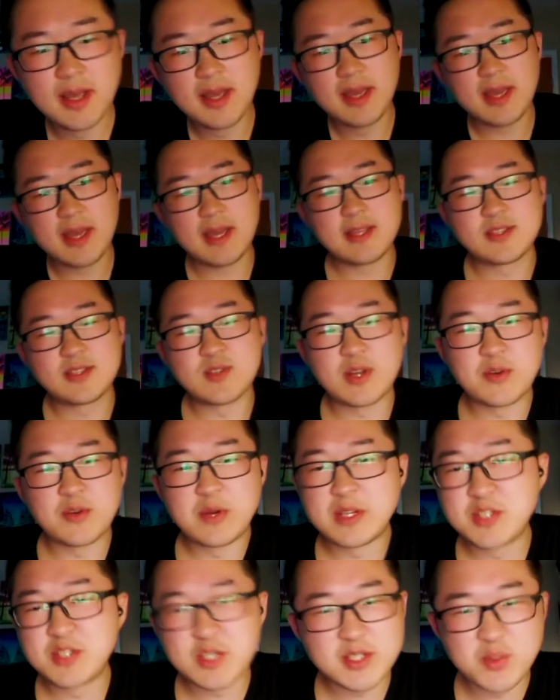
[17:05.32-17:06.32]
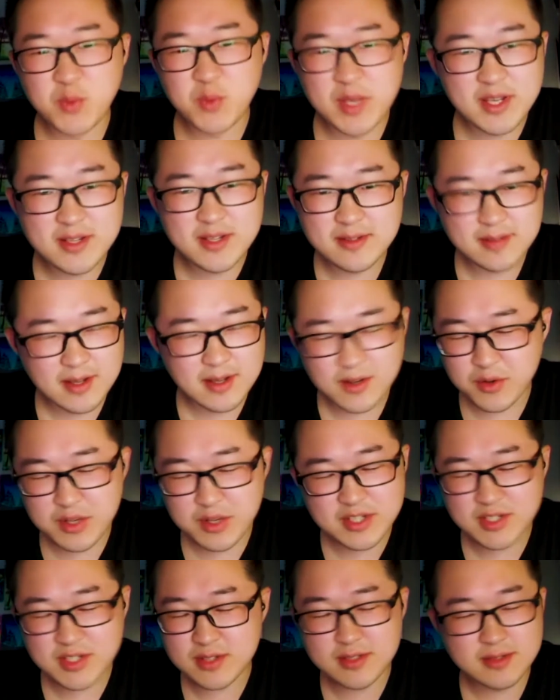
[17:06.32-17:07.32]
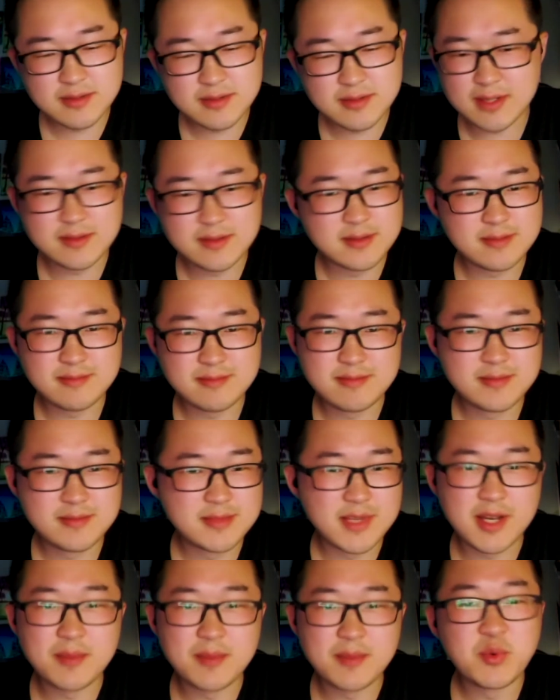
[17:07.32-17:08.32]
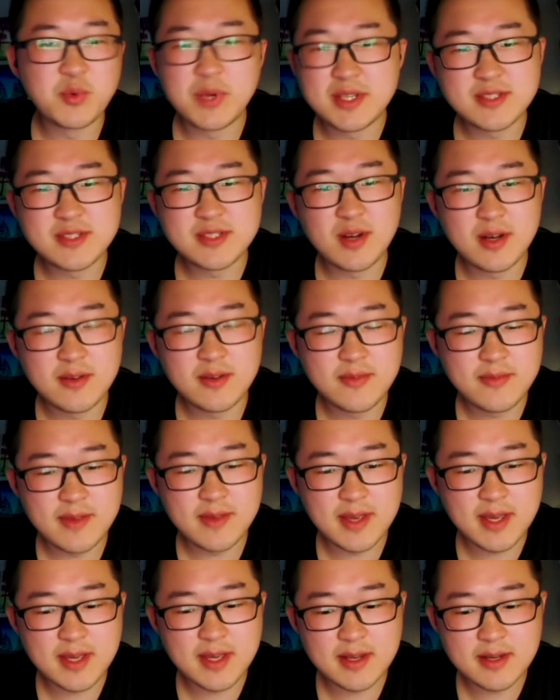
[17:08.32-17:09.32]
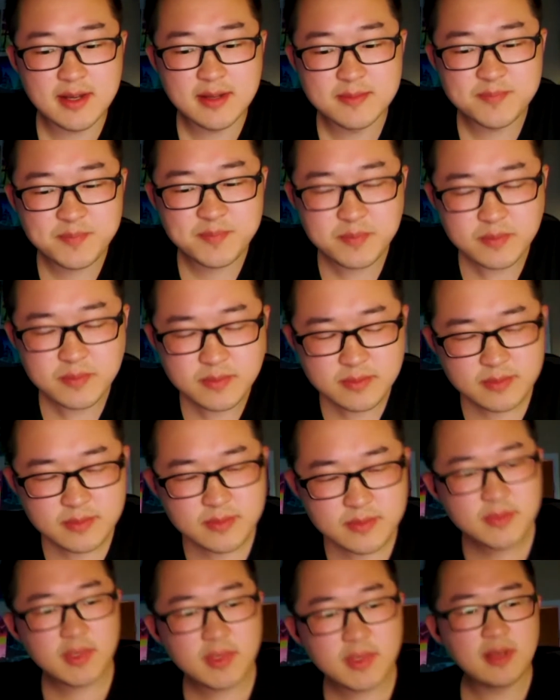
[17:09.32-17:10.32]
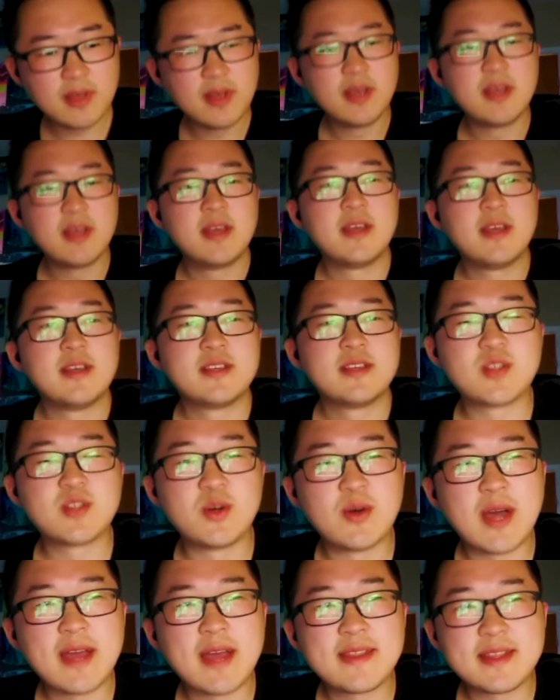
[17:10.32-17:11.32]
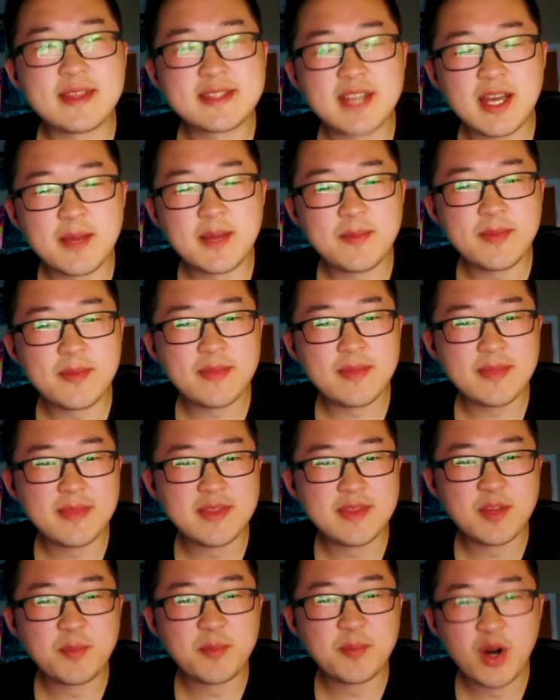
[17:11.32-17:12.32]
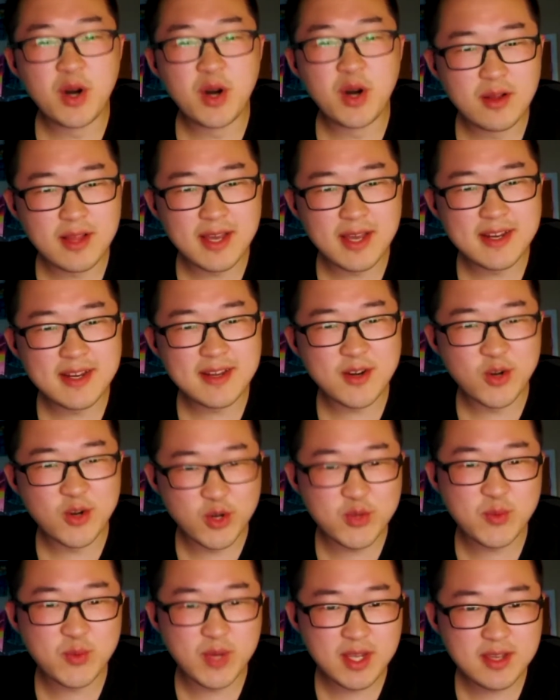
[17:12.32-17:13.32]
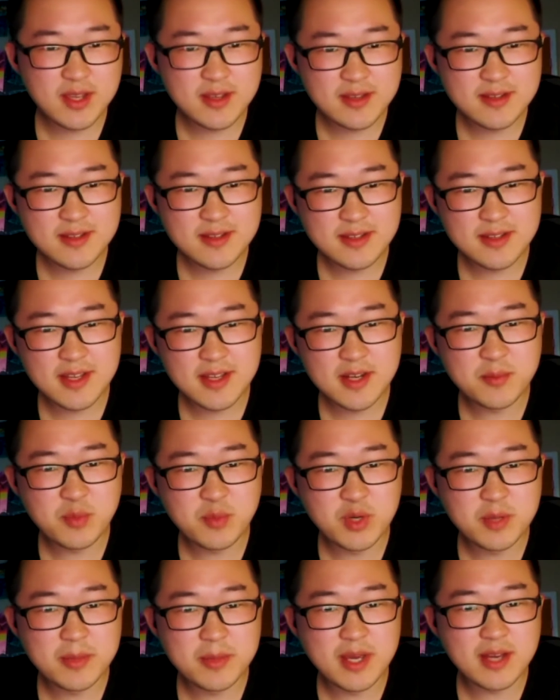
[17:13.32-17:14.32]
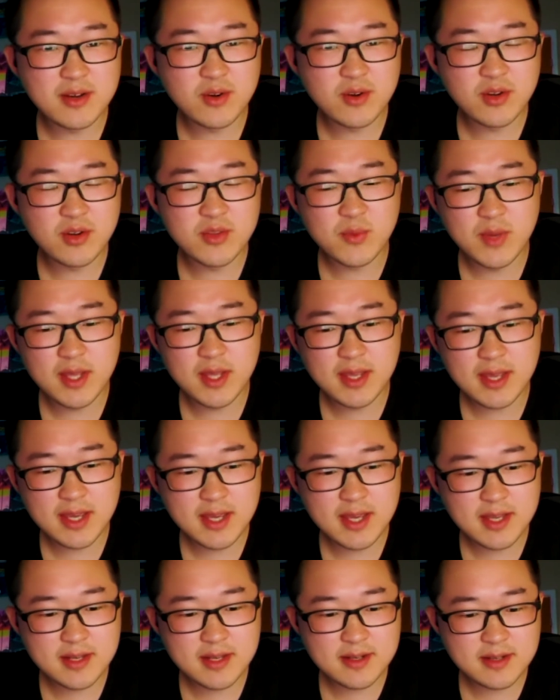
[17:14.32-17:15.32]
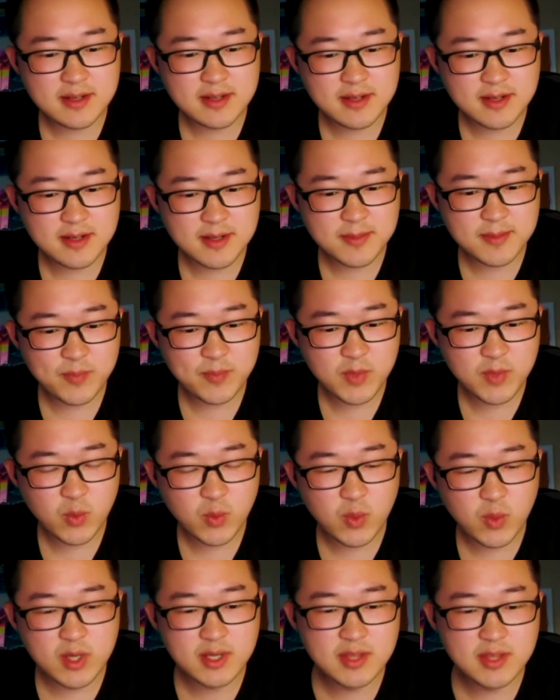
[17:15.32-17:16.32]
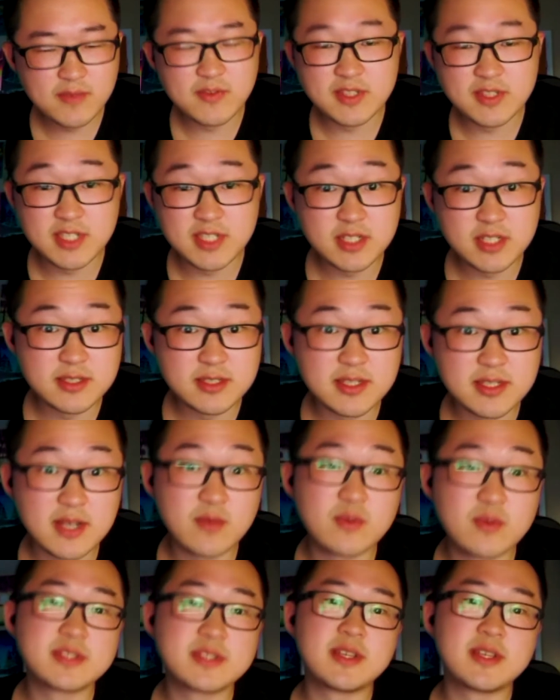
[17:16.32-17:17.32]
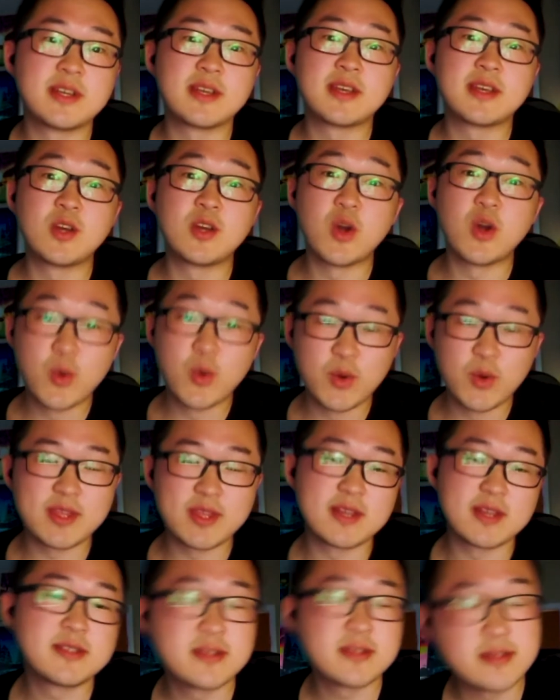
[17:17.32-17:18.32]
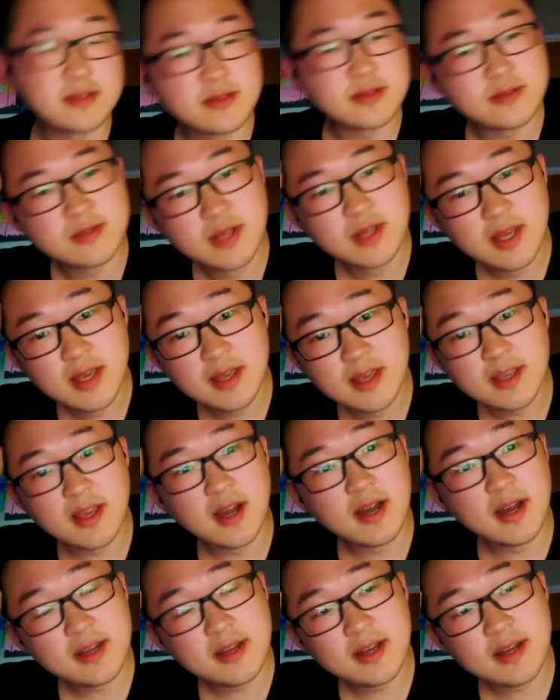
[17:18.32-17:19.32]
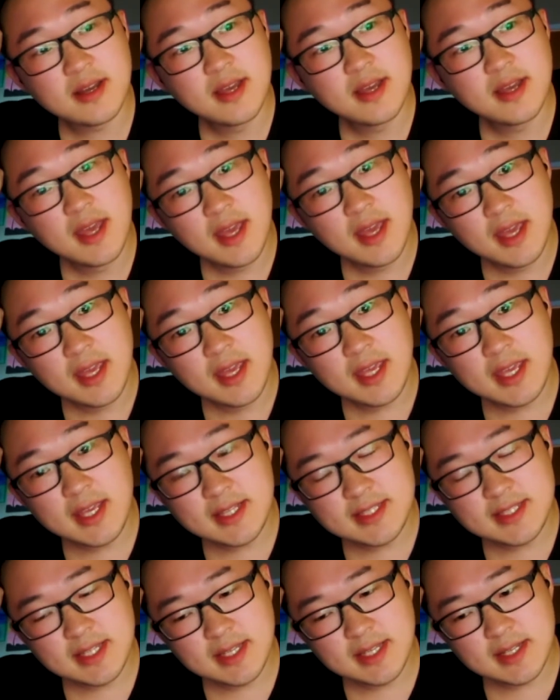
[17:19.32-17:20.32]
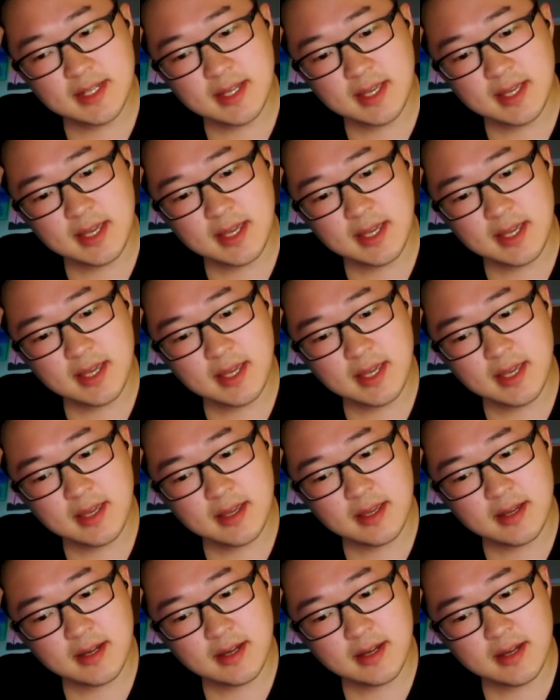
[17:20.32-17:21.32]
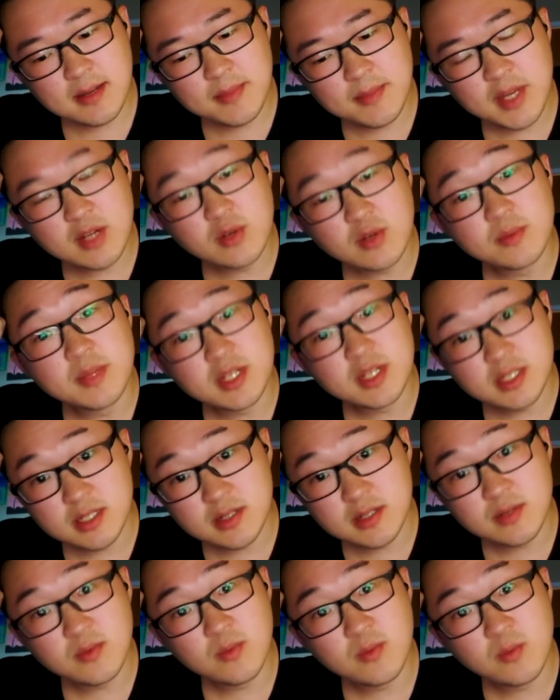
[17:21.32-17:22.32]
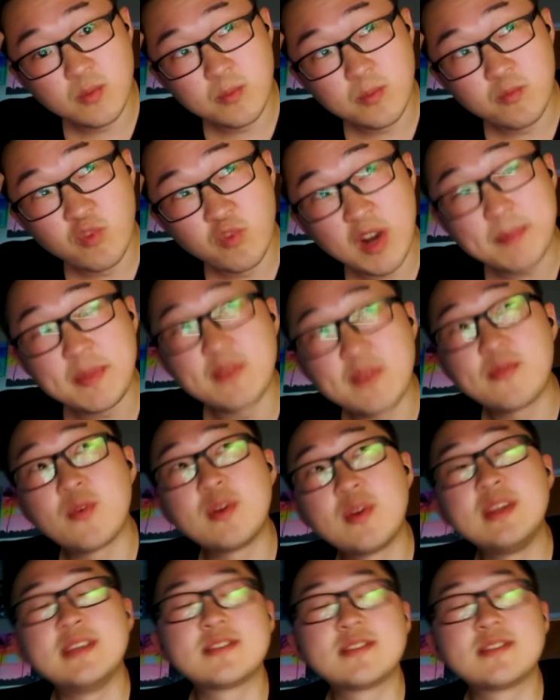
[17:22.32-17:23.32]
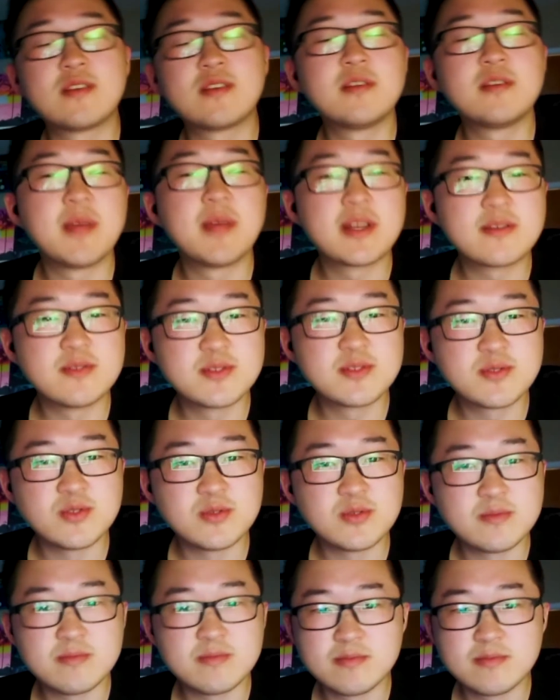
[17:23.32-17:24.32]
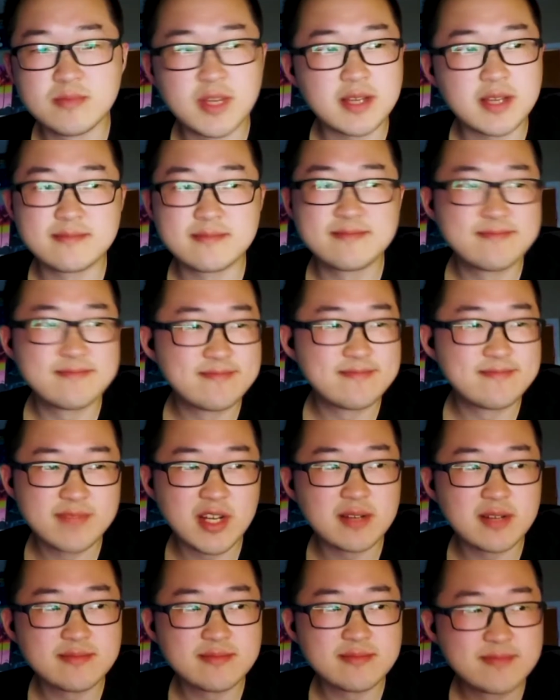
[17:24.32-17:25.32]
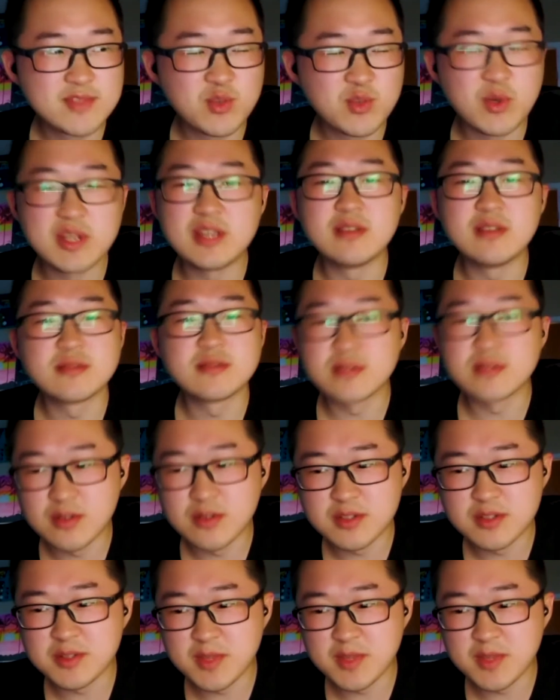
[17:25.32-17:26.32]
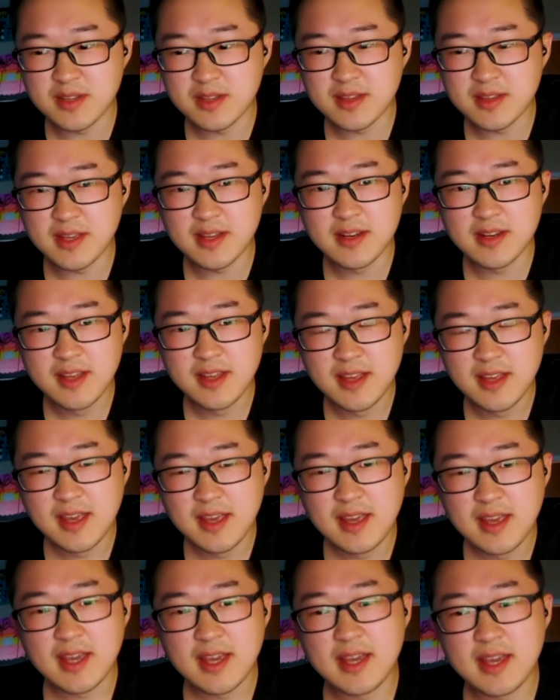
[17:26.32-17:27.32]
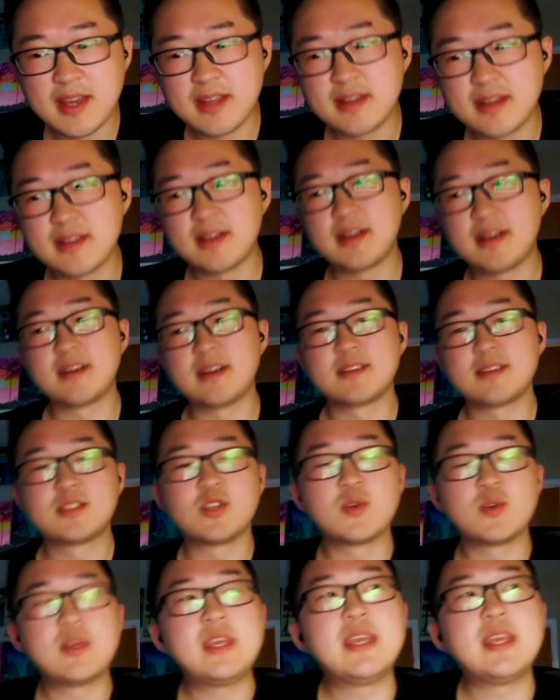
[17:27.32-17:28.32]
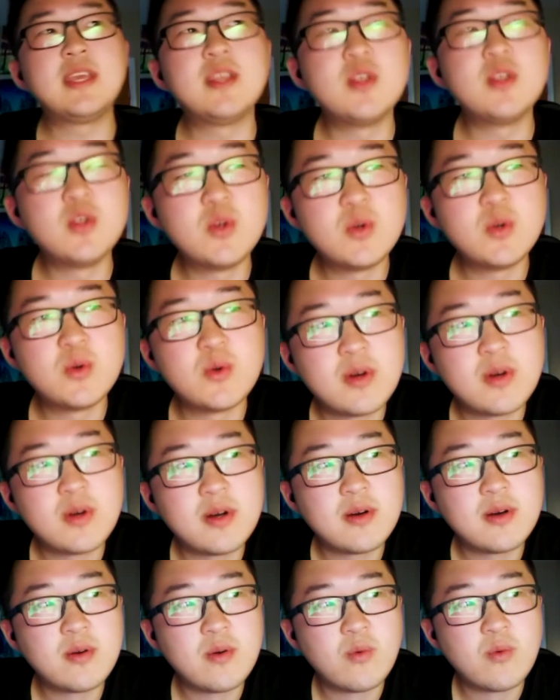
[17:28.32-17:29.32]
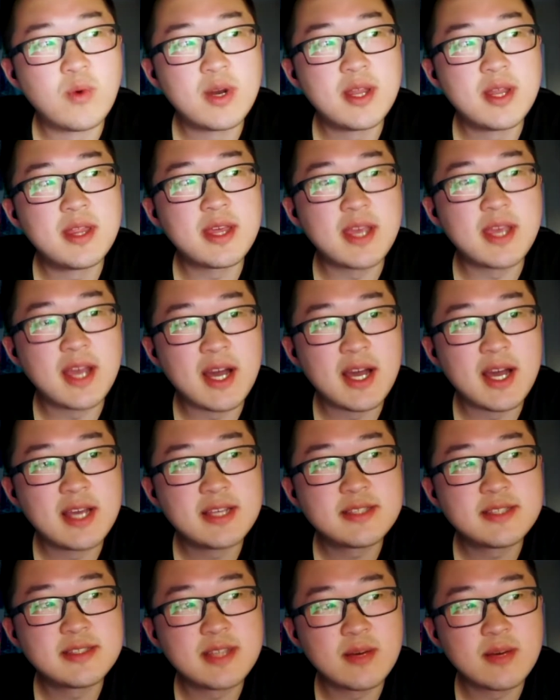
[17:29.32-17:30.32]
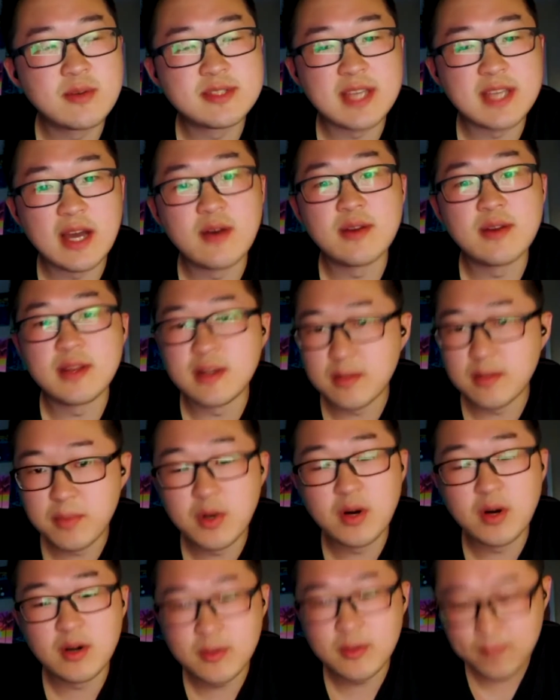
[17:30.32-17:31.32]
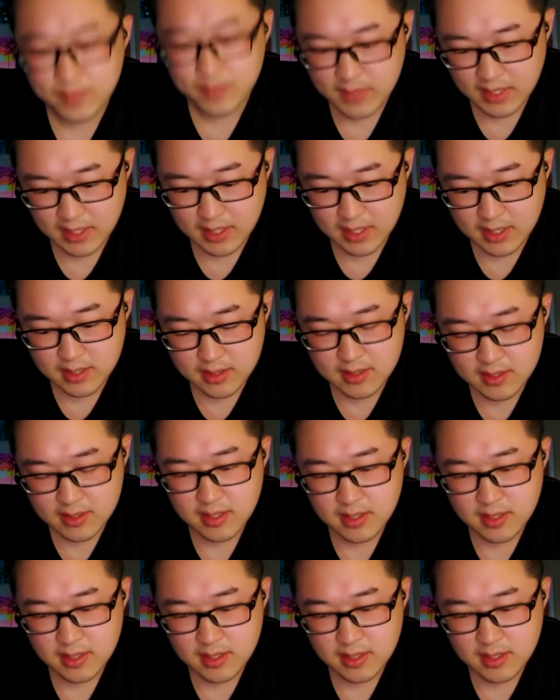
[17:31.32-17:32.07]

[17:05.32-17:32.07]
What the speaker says: and so I already took the week. I already took the like a couple weeks off, and so at the time, Nepal had an earthquake. It had a pretty bad earthquake, and one of the physicians that was going to go with us to Ghana, he did a medical mission right before he started medical school, like I don't know, 20 years ago or something like that. And so he knew one of the guys that was out in Nepal, and